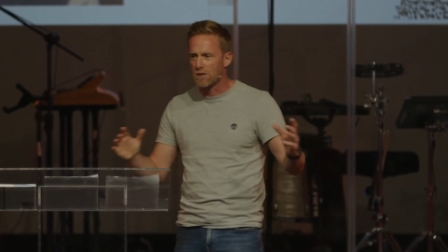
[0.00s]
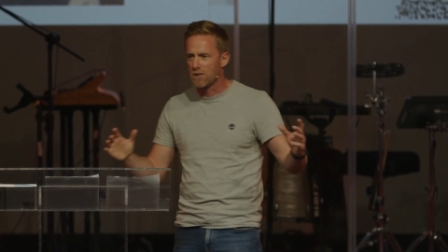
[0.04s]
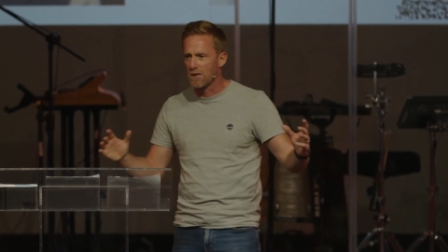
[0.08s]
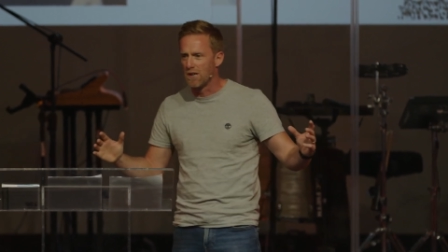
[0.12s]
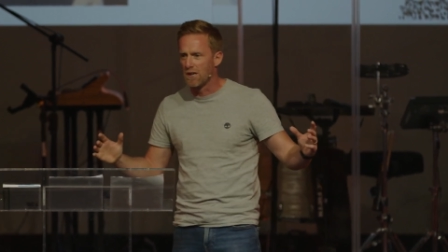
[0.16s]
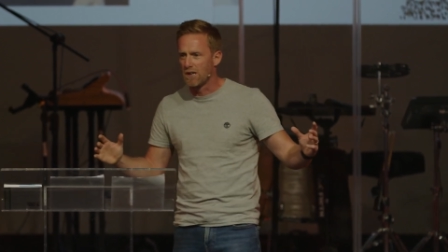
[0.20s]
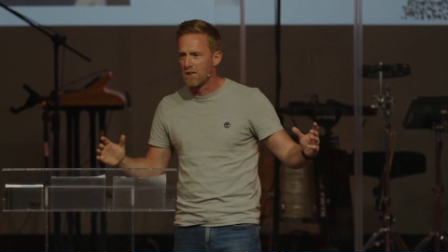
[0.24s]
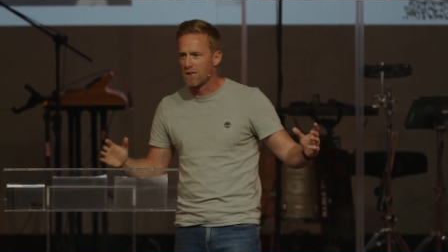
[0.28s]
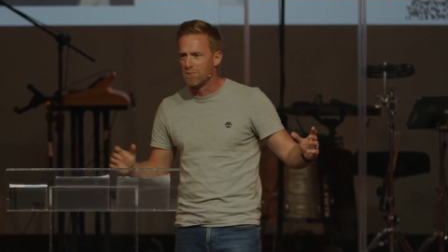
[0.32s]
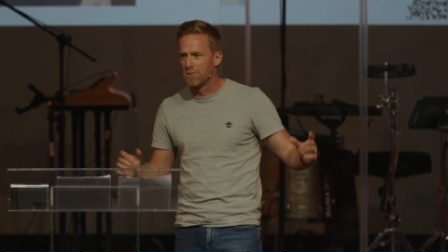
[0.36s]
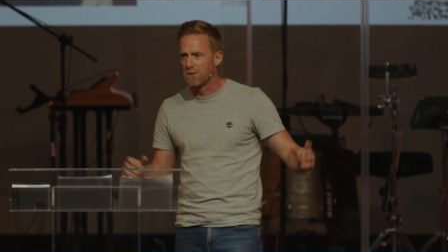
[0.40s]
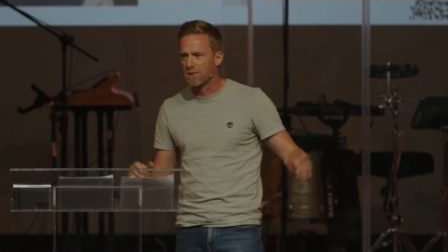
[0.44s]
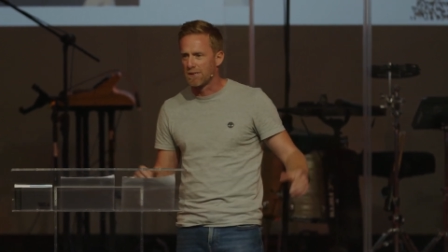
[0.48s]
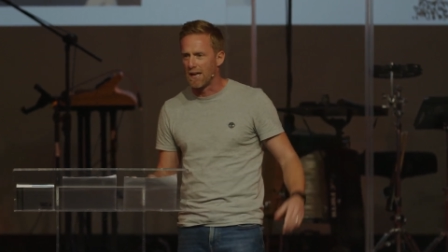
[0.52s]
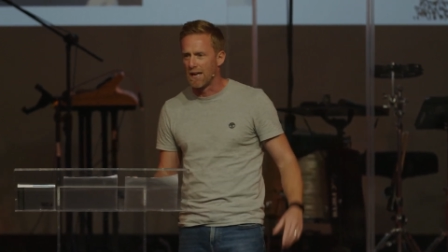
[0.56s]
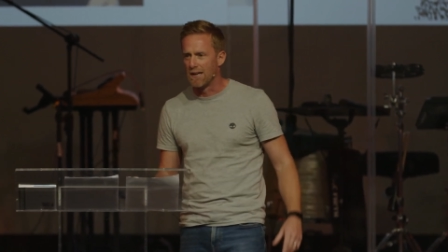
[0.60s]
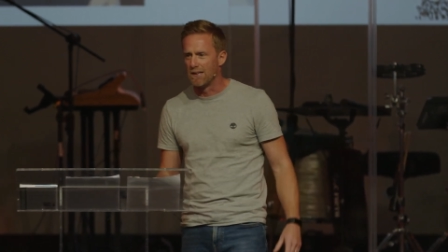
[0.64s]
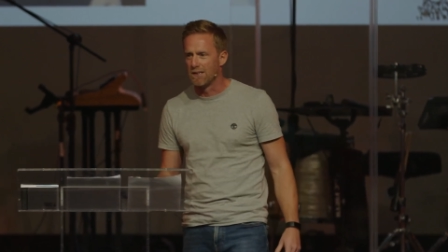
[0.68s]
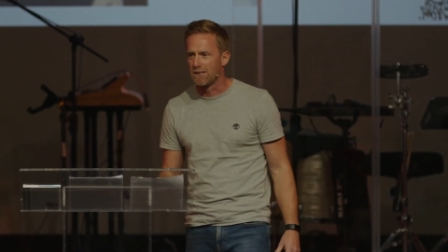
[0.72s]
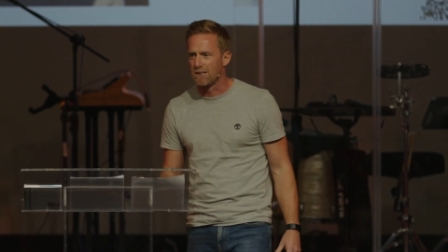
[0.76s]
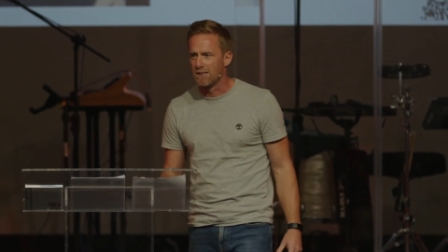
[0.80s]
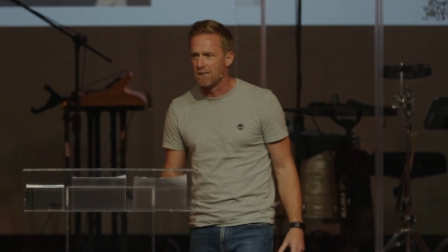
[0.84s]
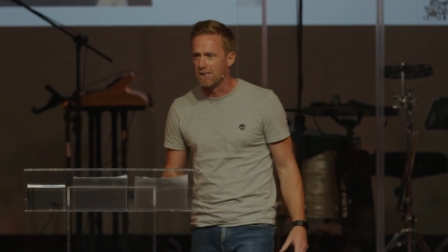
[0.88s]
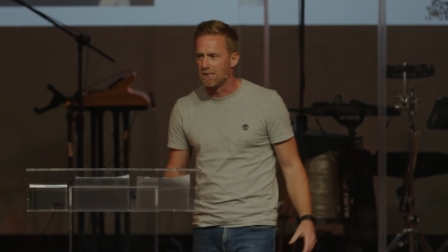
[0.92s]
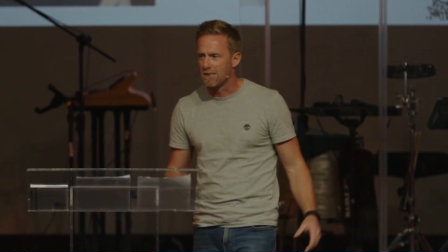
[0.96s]

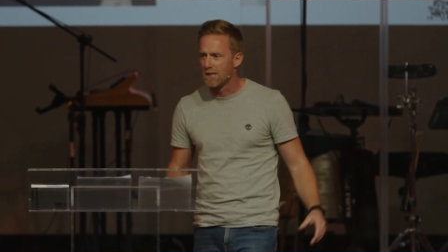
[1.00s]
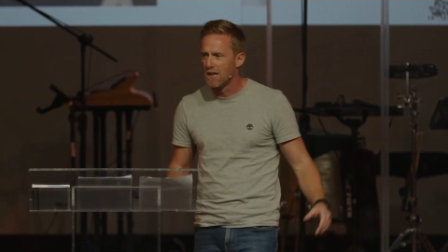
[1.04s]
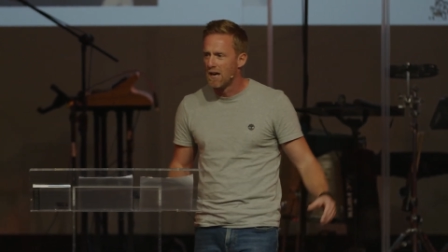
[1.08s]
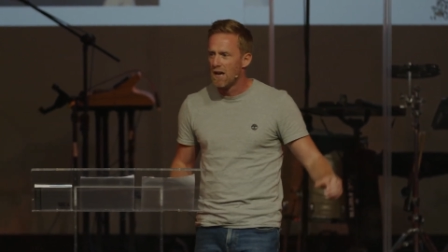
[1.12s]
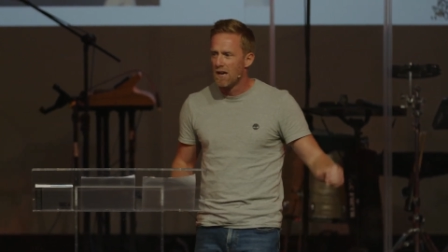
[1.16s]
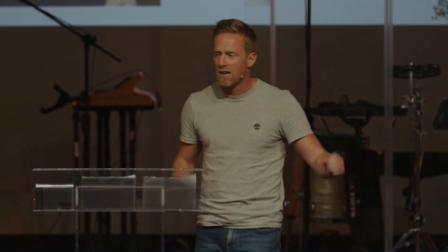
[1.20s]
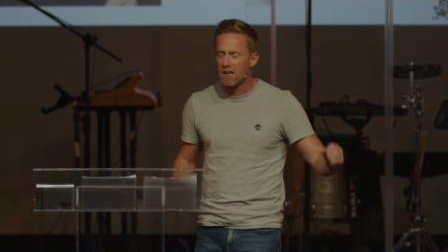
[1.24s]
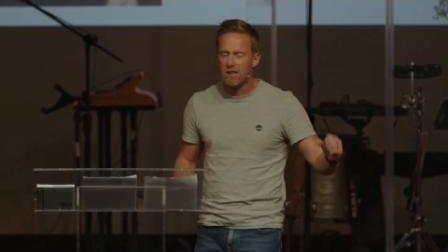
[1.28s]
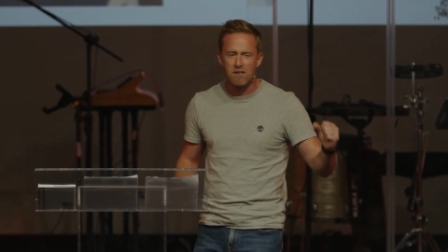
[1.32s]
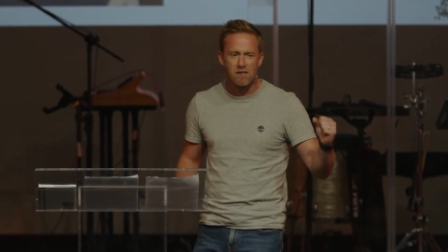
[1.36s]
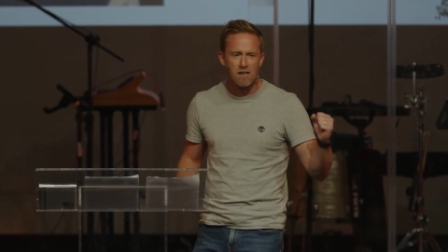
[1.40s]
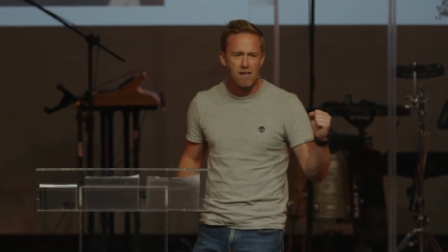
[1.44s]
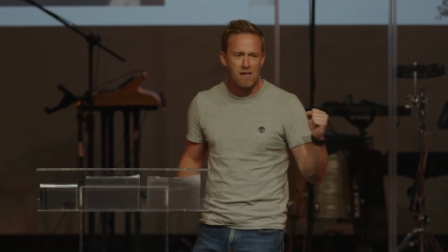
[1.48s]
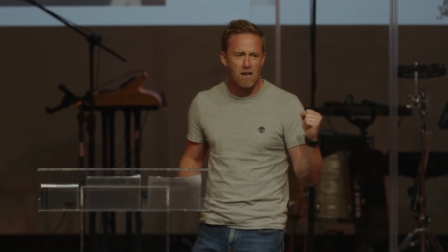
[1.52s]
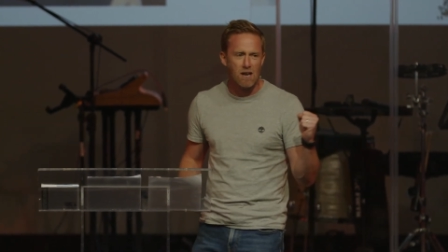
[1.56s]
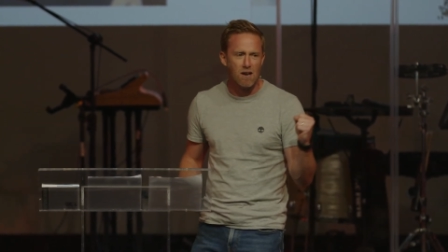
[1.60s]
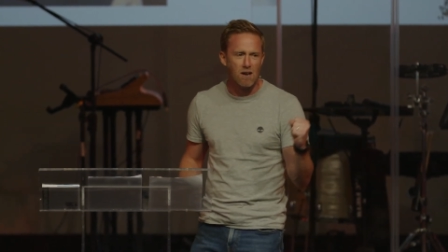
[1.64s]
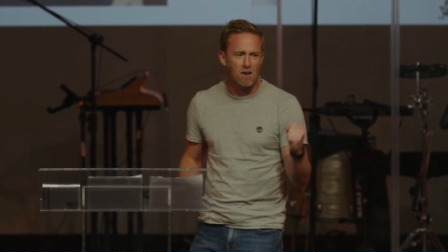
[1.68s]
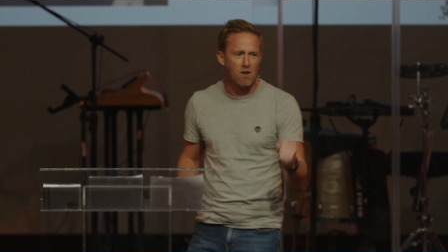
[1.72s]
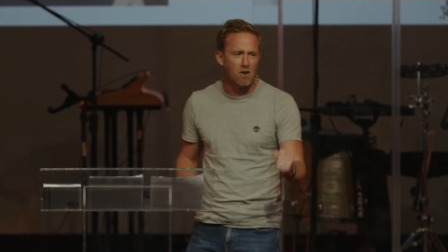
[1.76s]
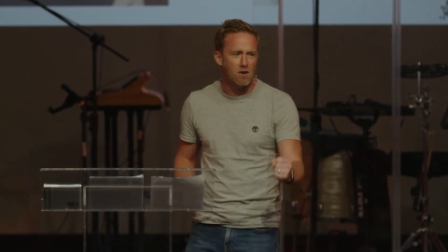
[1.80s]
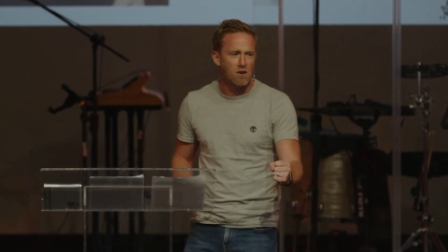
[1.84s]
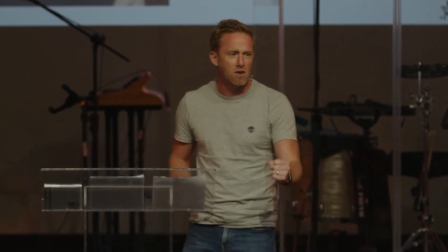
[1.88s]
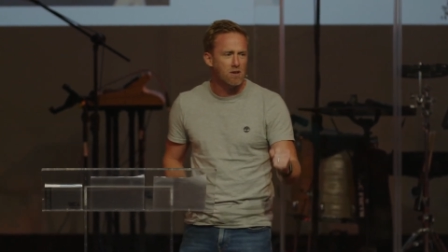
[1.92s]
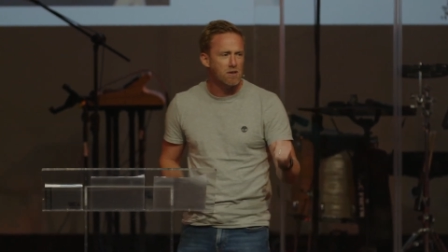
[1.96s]
circumstances because he
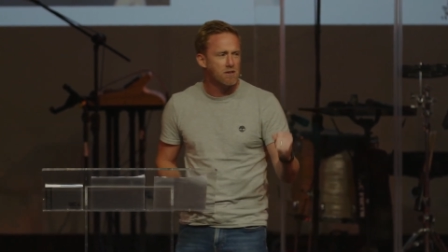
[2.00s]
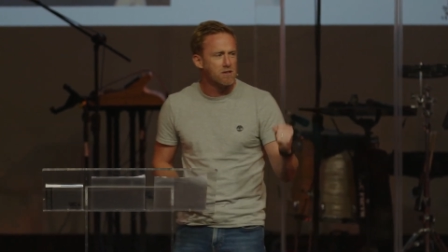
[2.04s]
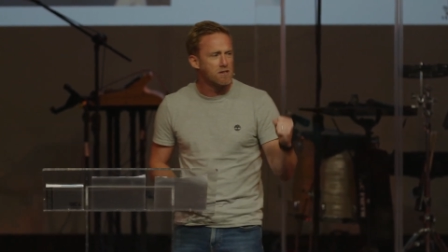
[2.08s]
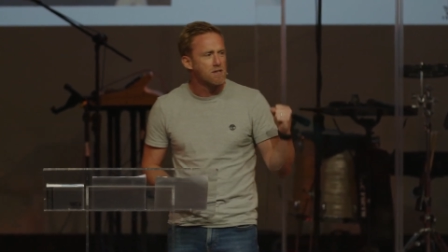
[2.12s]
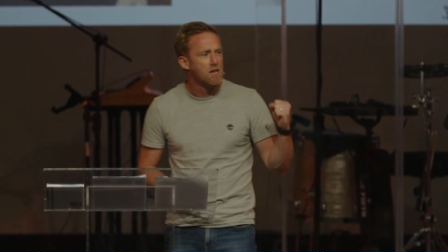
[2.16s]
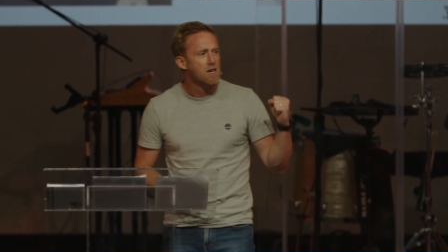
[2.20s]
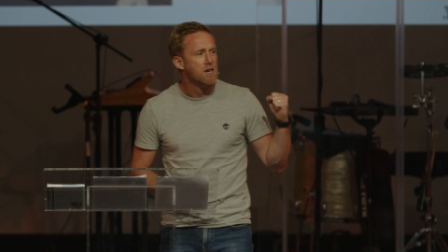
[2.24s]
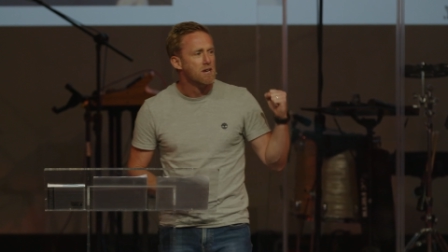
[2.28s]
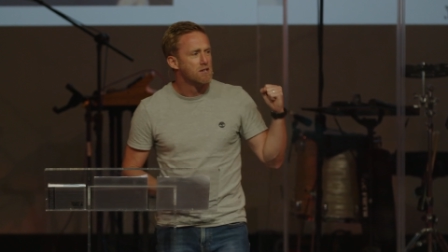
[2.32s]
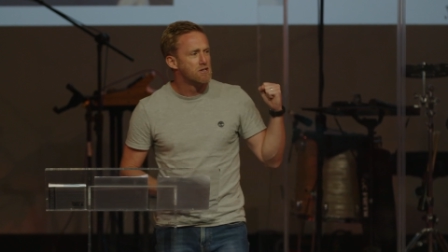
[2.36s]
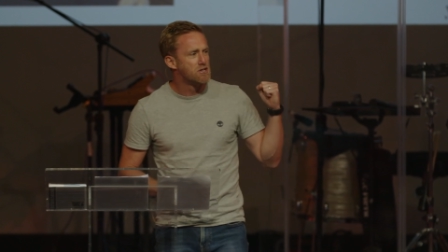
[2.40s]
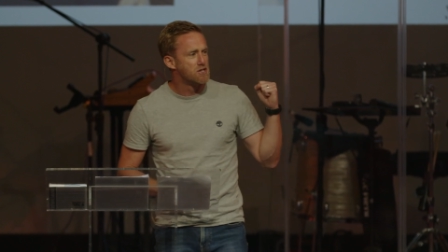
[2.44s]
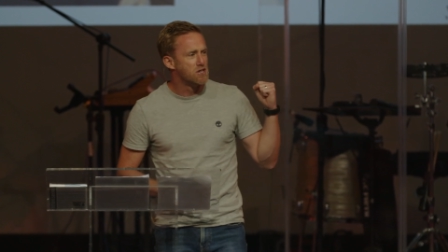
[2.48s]
longs